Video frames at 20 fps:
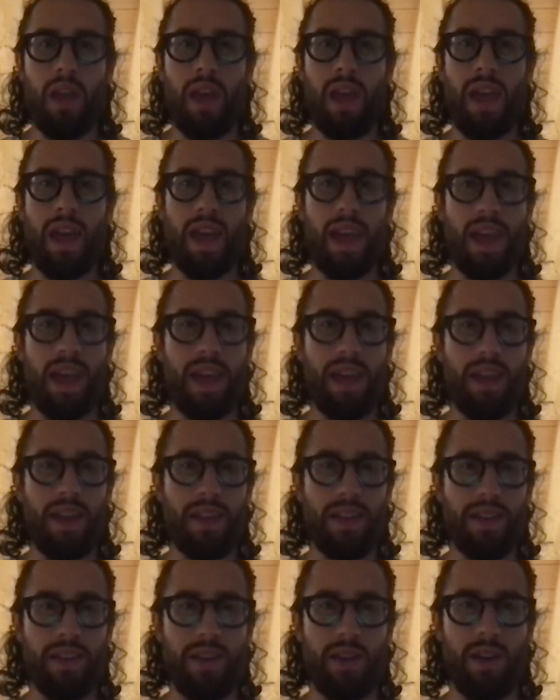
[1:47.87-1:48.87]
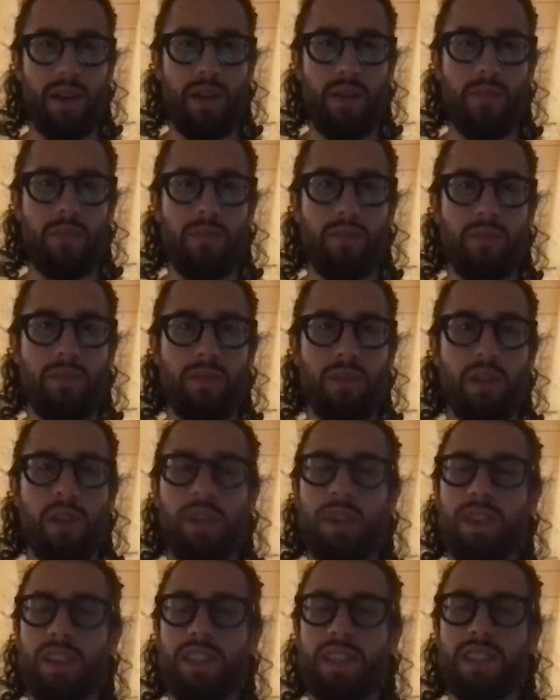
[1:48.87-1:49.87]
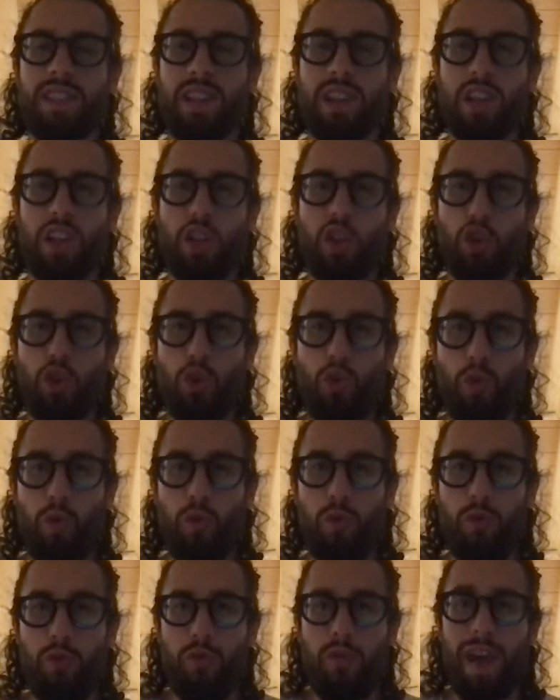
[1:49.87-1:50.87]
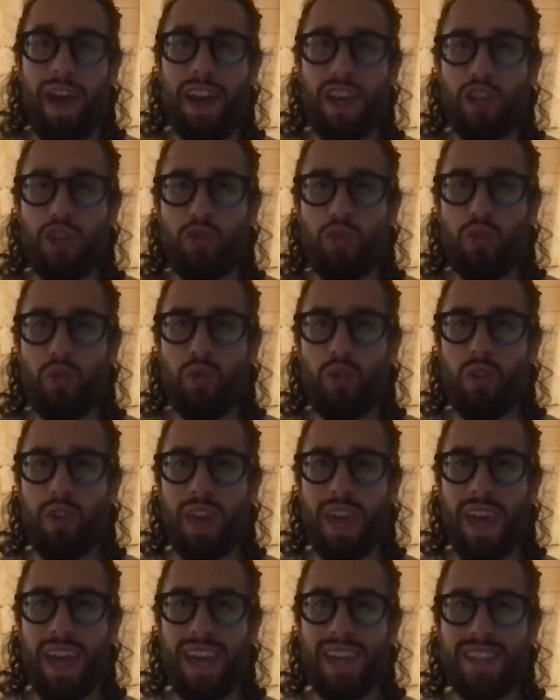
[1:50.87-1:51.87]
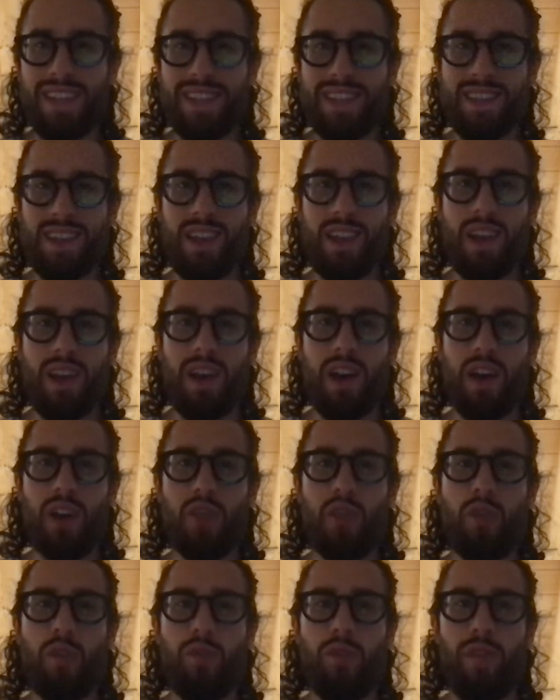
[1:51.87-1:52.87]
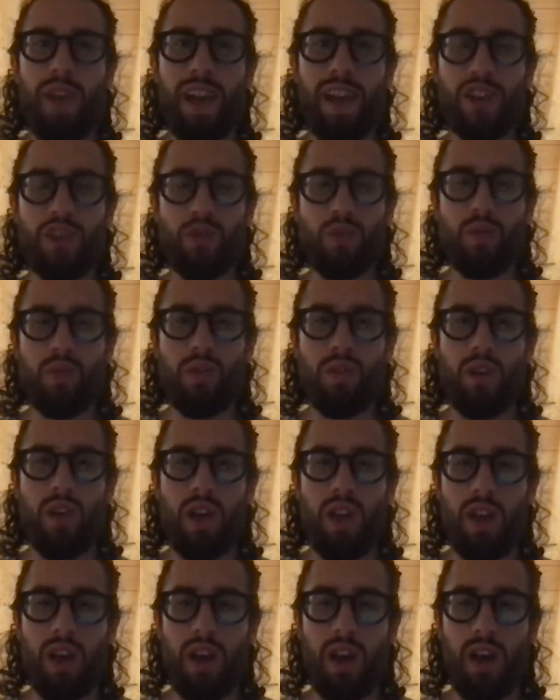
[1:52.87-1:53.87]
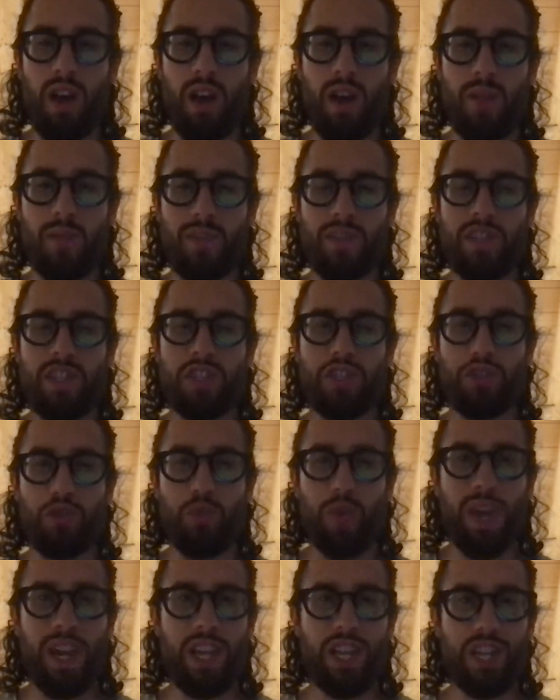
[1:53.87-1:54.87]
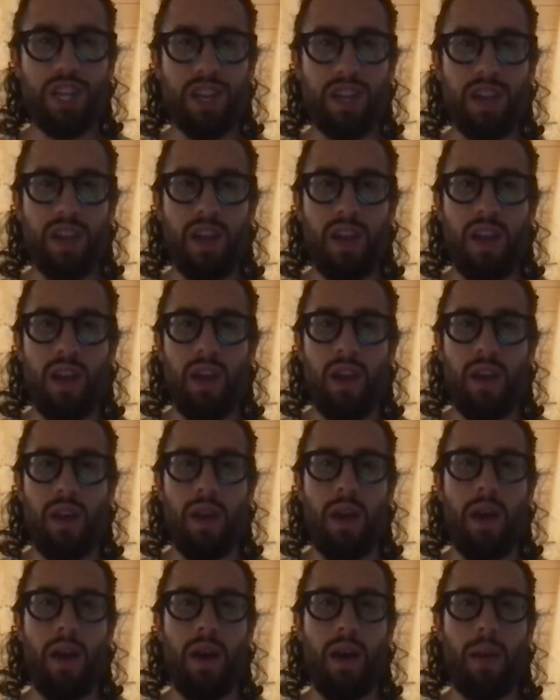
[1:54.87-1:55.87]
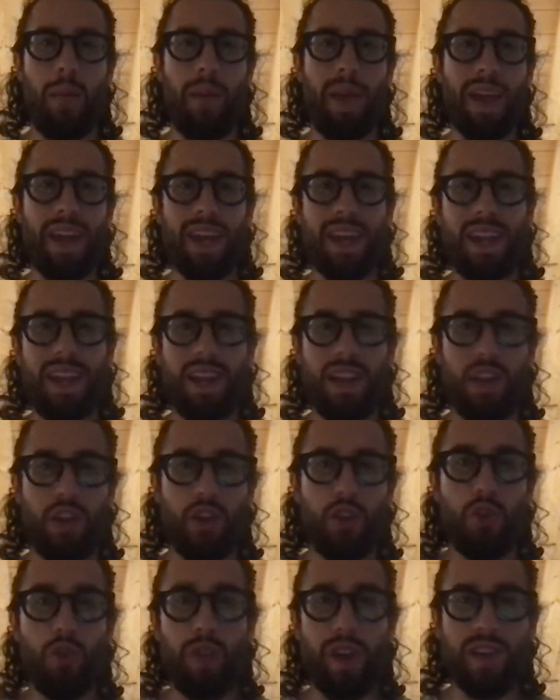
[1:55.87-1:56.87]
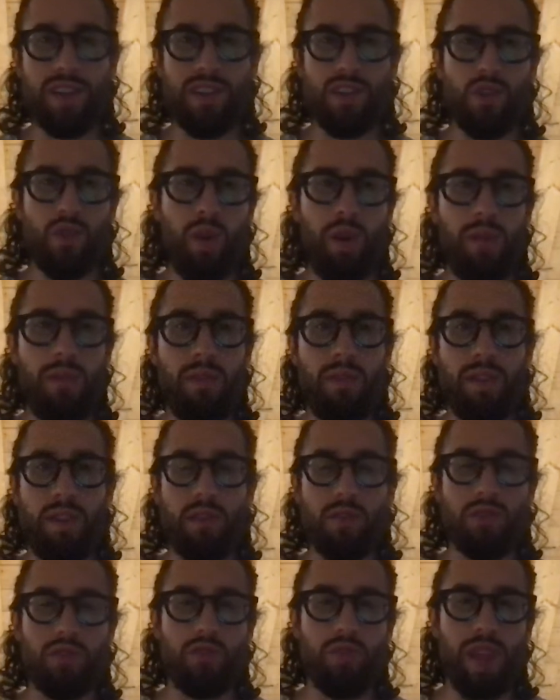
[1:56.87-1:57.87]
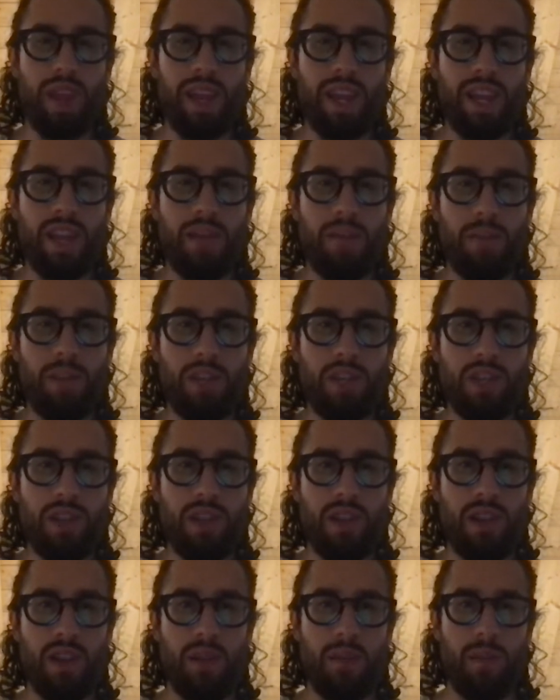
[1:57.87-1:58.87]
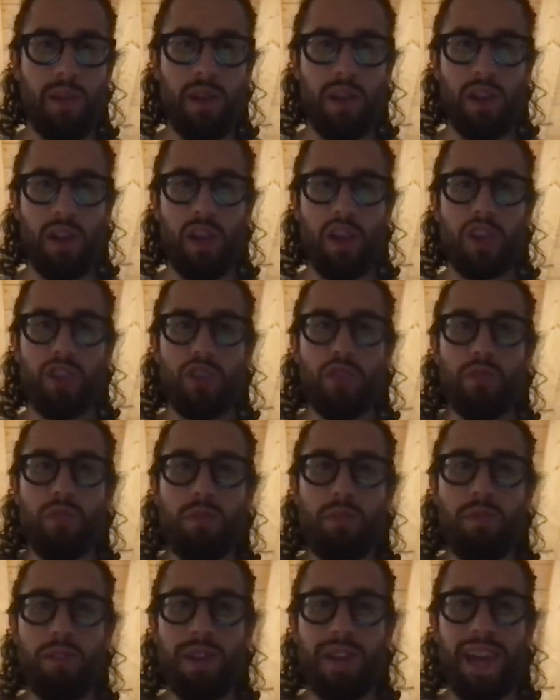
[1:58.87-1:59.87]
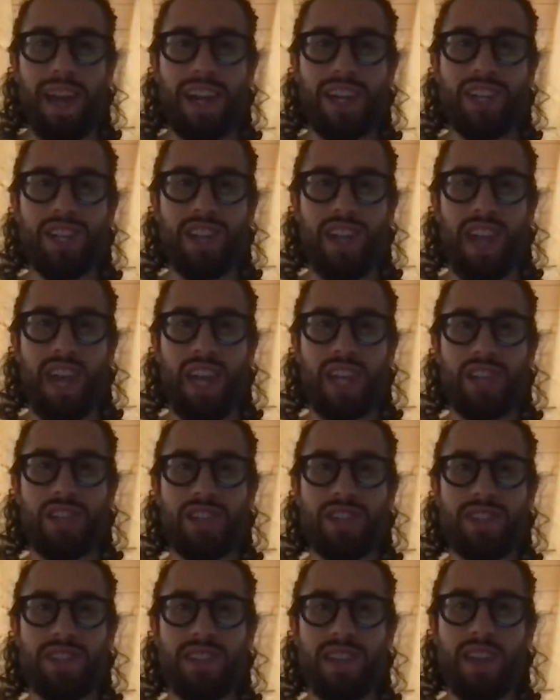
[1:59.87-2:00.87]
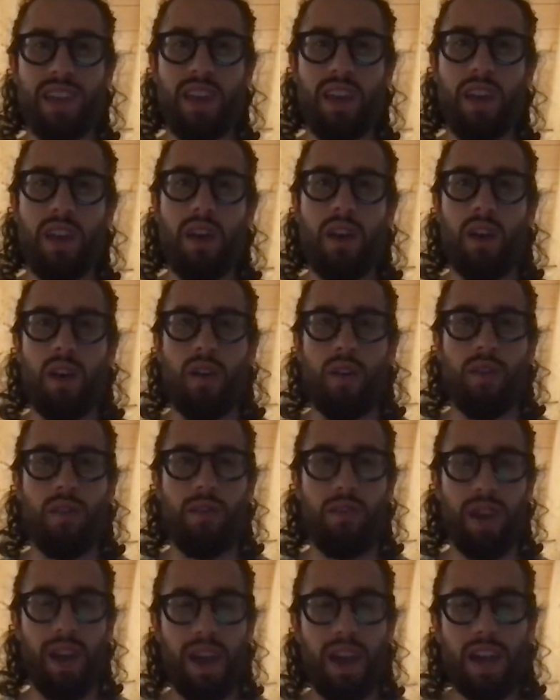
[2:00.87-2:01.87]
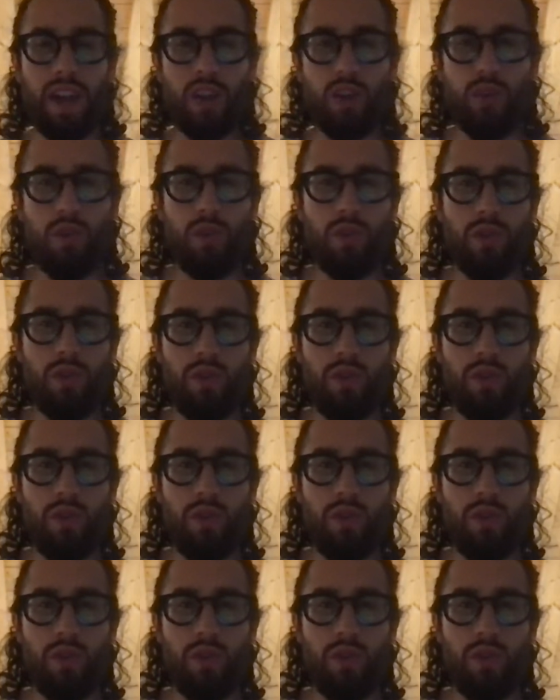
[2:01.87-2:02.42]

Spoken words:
And this is not a new factual case, a new factual situation. Back in 2012, the Federal Trade Commission and American Consumer Protection Agency fined Google